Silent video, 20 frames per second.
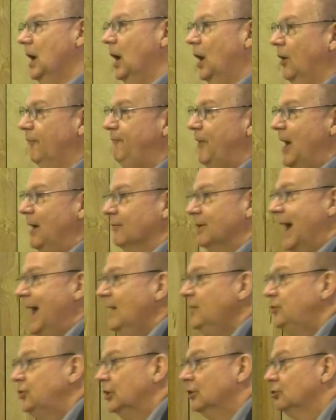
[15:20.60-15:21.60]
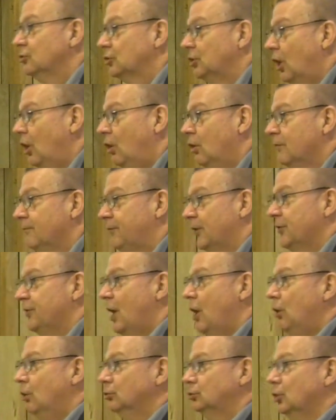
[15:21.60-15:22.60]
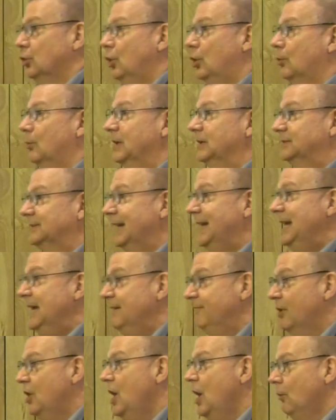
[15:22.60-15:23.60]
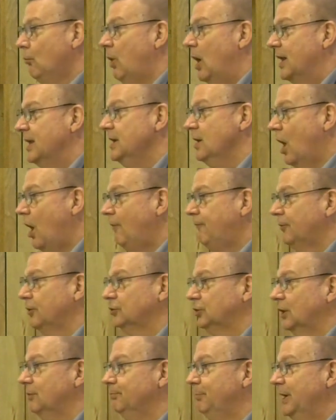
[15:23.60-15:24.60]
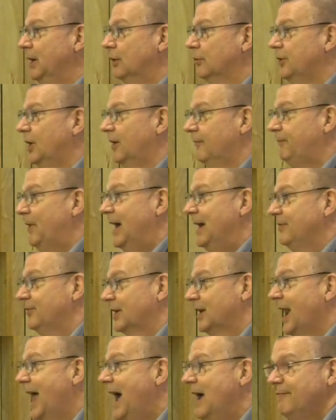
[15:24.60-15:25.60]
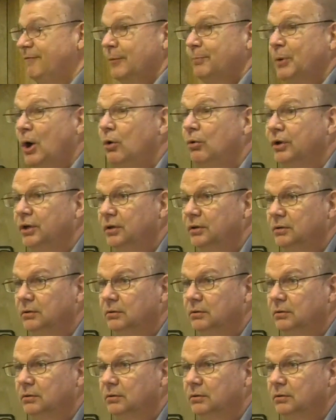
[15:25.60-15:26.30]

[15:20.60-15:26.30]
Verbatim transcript: A foundation stone for those who will receive what he offers and build their faith and life upon it.